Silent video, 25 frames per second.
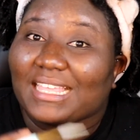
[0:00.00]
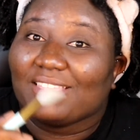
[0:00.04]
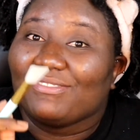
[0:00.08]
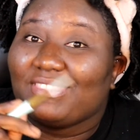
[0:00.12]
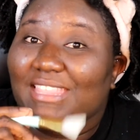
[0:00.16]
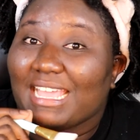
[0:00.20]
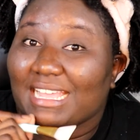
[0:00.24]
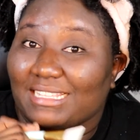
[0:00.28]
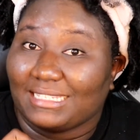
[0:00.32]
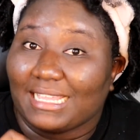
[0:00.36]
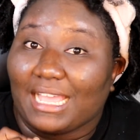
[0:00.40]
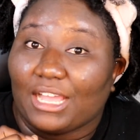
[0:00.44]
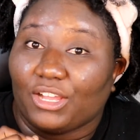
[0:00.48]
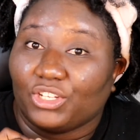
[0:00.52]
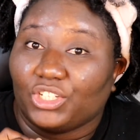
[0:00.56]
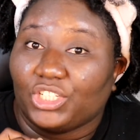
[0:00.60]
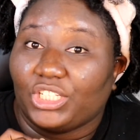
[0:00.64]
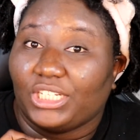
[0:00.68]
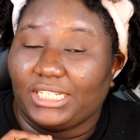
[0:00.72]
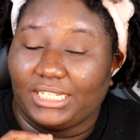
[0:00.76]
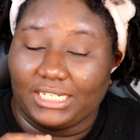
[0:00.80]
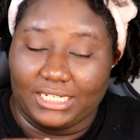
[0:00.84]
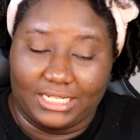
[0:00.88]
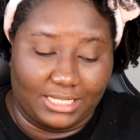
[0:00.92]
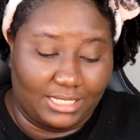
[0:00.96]
That's how
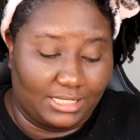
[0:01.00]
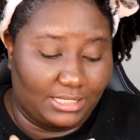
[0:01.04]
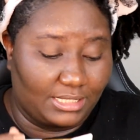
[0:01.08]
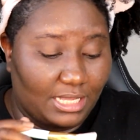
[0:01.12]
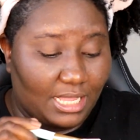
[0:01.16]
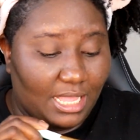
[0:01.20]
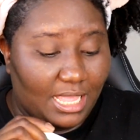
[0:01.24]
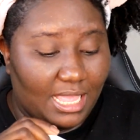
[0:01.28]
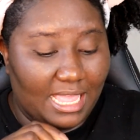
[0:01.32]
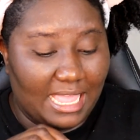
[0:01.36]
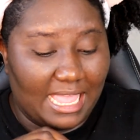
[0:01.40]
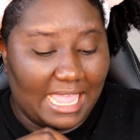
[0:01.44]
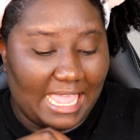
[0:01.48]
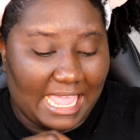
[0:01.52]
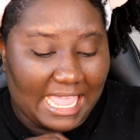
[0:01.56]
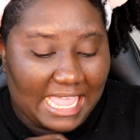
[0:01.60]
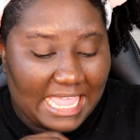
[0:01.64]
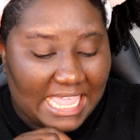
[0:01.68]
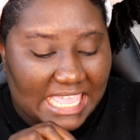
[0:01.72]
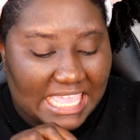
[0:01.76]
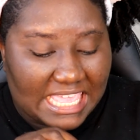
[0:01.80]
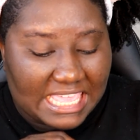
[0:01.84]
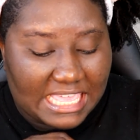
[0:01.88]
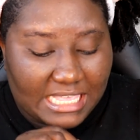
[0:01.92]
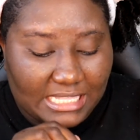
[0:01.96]
good it is.
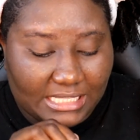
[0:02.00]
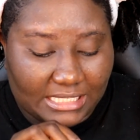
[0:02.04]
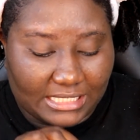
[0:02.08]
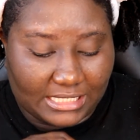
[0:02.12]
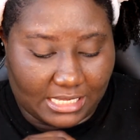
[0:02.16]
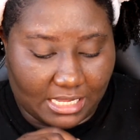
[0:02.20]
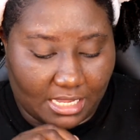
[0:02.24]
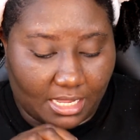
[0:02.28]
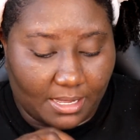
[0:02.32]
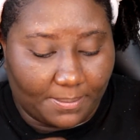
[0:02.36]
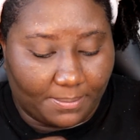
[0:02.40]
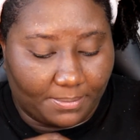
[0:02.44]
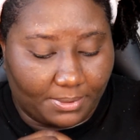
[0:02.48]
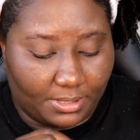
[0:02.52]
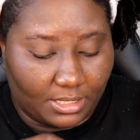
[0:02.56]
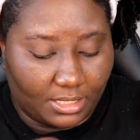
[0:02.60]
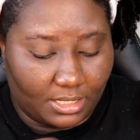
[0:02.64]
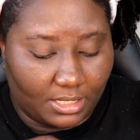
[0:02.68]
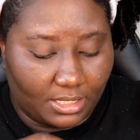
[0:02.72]
It eats up